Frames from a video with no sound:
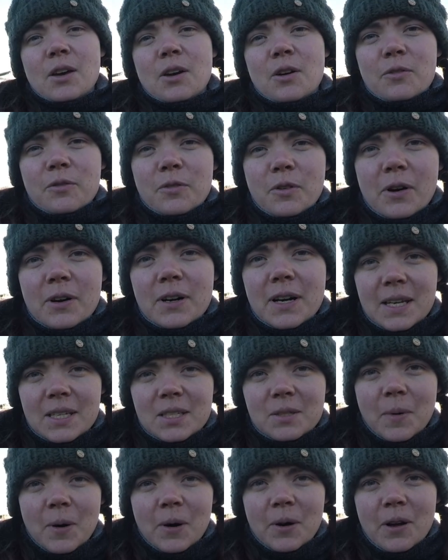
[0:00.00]
For our
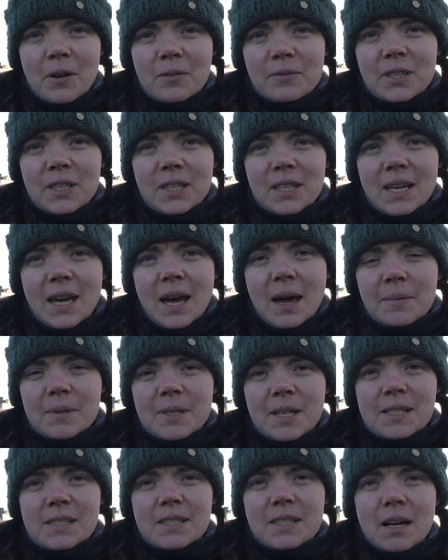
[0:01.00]
next part of the
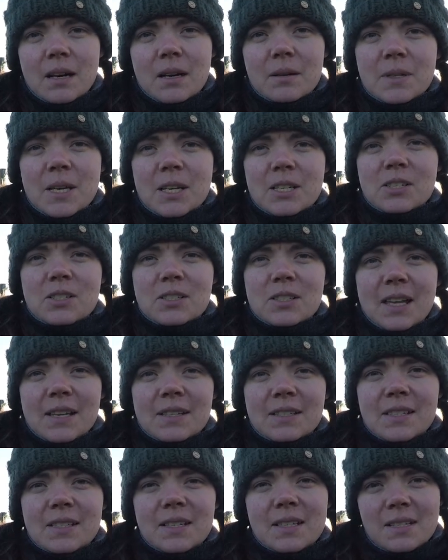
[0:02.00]
Habitats and Adaptations
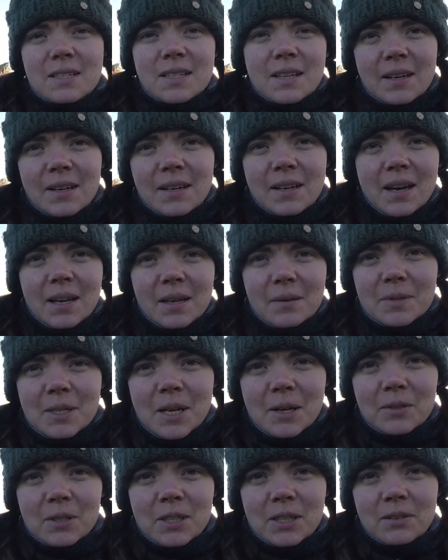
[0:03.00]
lessons, uh, I am
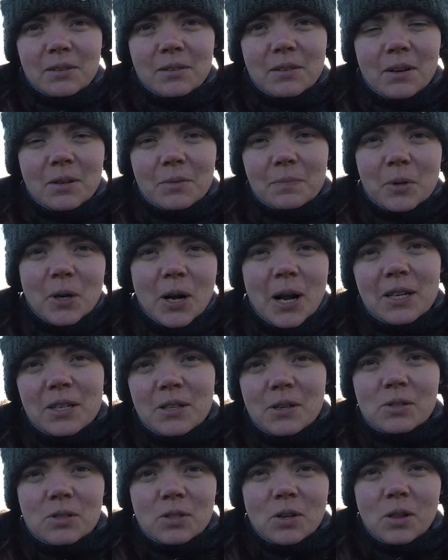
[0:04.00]
down here at our brand
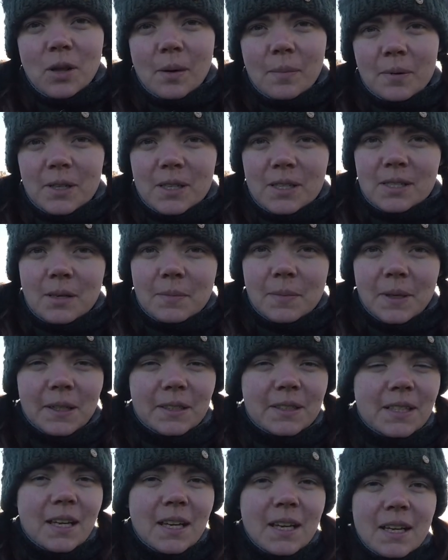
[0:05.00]
new snow leopard
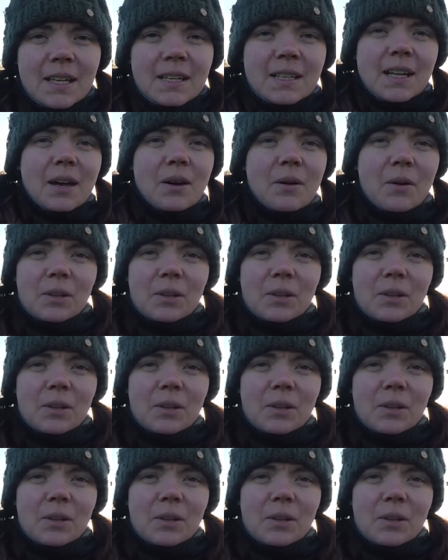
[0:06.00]
exhibit. Now, a